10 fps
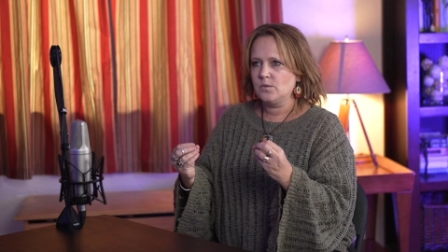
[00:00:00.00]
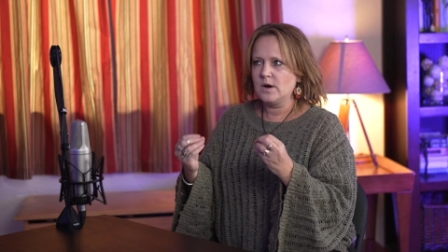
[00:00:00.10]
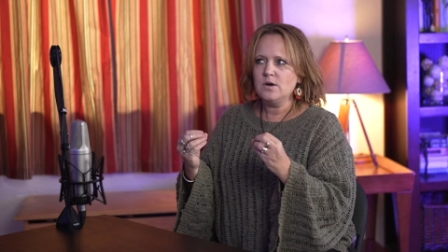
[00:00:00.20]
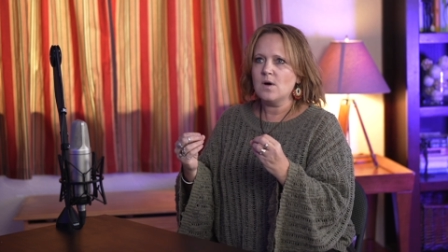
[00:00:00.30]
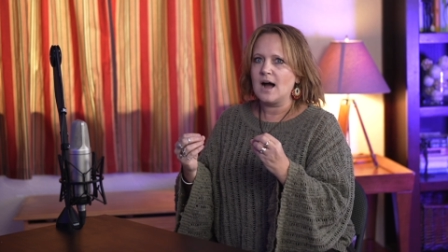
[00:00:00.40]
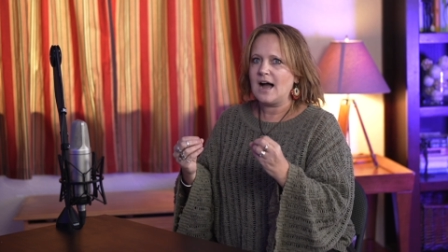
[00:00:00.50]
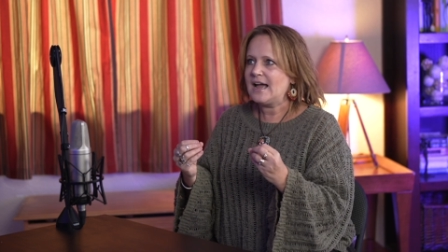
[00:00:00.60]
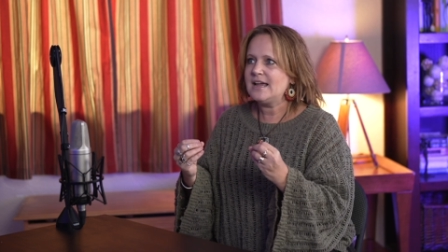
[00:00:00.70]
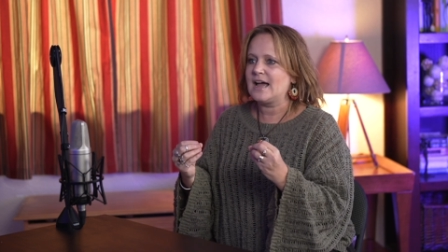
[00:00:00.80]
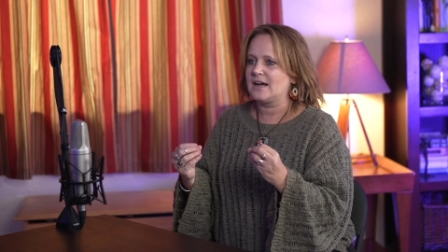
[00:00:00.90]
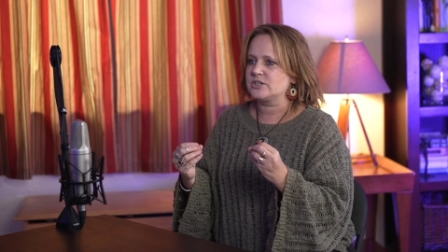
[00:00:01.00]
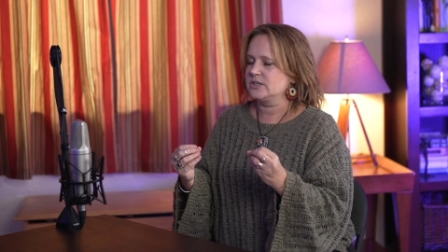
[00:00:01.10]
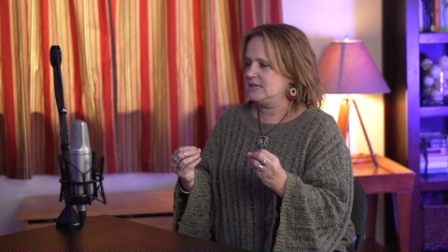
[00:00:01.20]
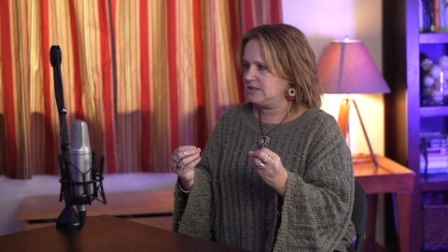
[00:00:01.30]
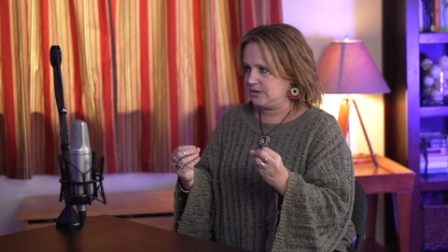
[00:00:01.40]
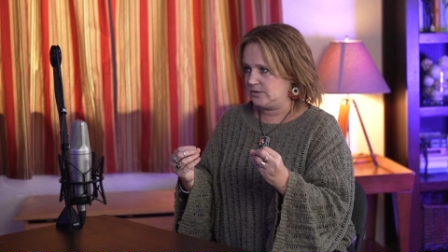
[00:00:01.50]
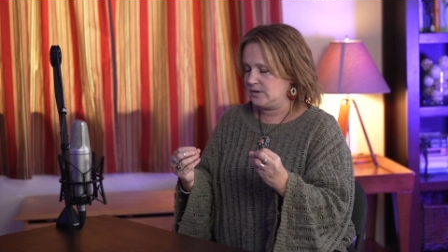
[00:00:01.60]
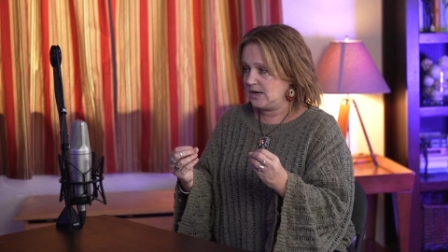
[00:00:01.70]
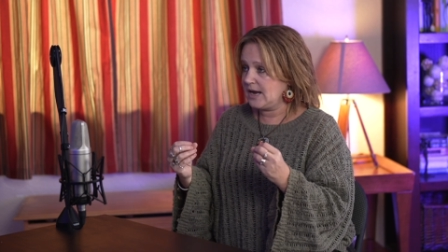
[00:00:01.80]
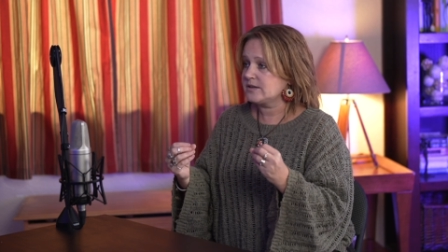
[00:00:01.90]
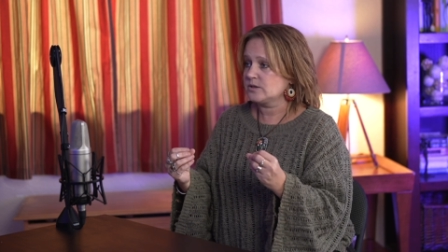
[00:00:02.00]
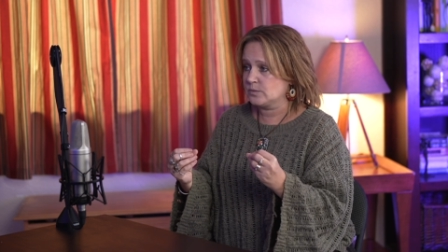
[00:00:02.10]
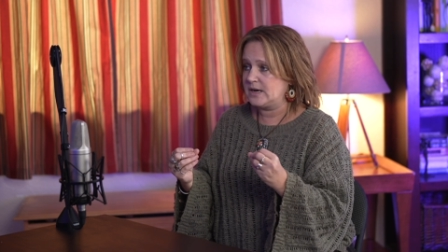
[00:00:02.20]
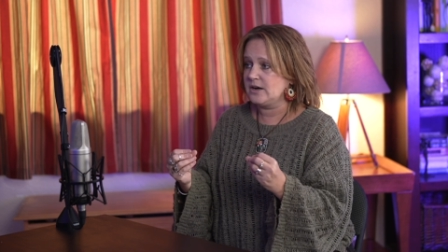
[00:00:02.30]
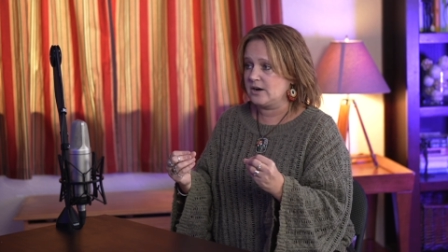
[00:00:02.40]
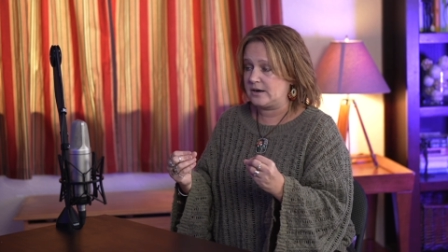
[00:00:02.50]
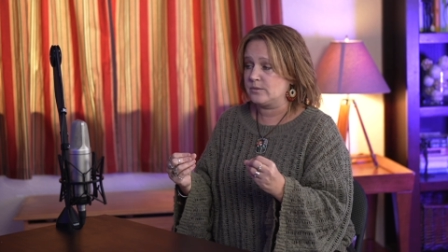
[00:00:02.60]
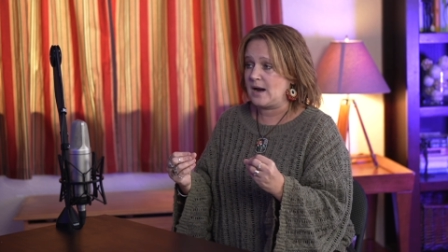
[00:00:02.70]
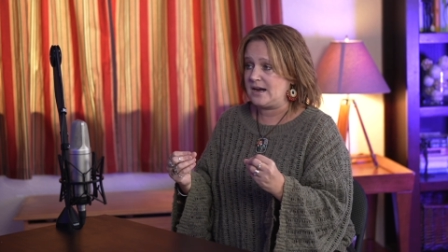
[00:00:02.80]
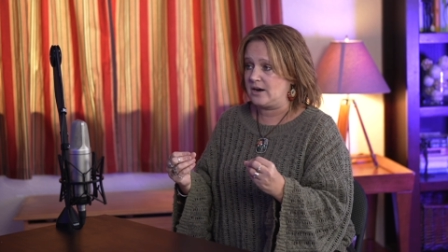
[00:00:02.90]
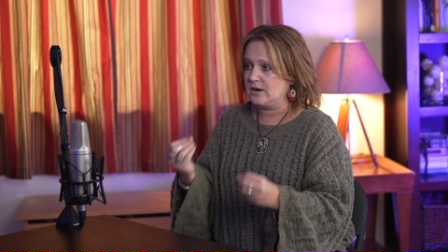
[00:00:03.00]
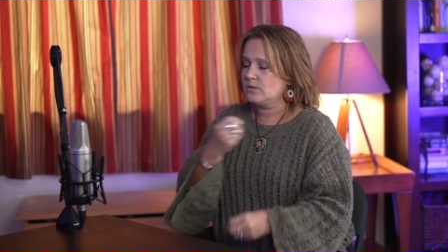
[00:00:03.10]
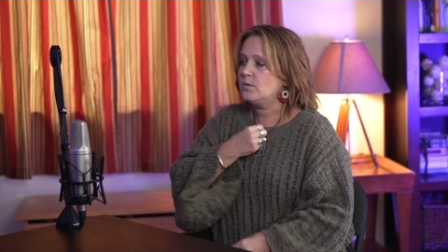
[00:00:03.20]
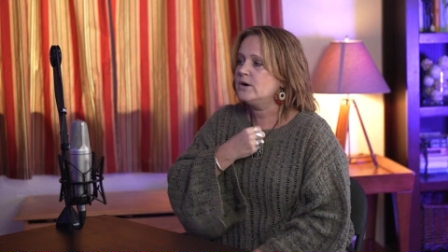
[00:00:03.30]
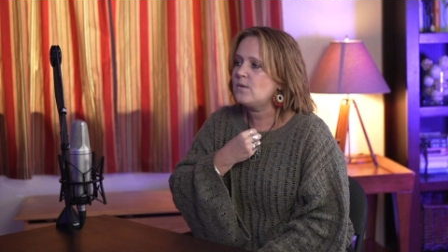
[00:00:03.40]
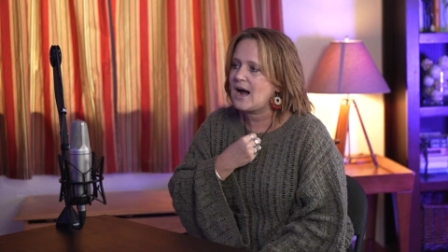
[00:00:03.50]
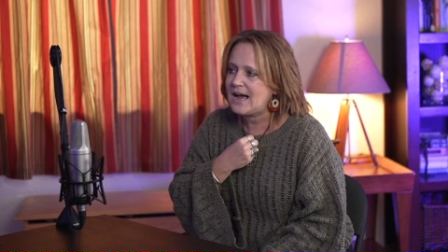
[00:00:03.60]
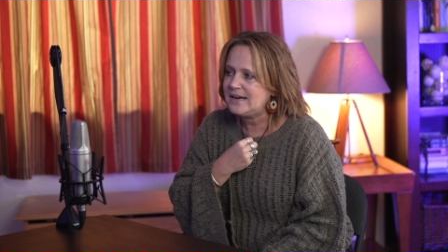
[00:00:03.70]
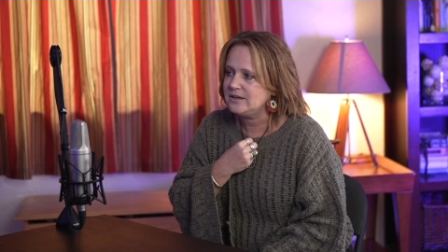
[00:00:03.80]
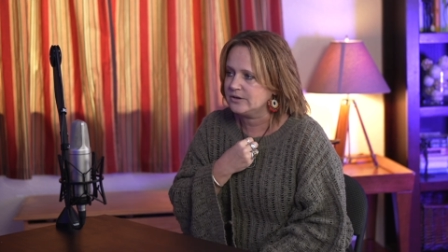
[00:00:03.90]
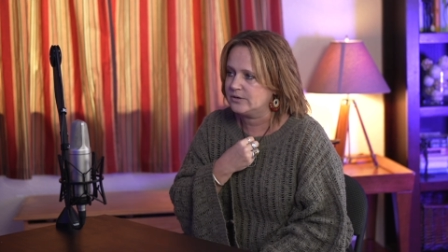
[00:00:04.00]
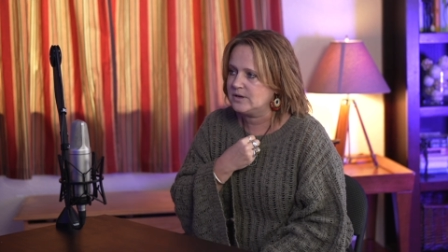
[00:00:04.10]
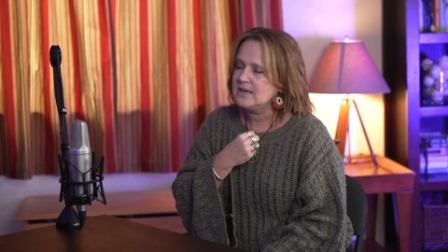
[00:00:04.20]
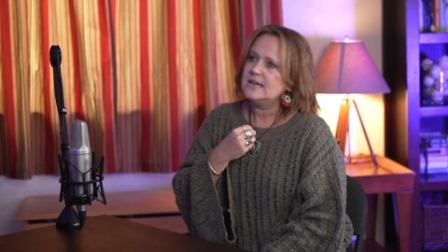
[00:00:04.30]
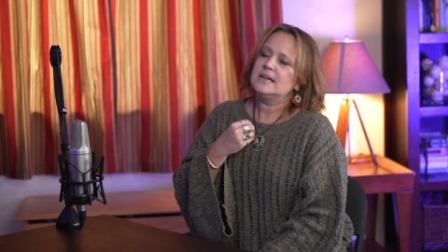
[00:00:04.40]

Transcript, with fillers: what do I actually do as a reader and a writer? What do mm-hmm. I do?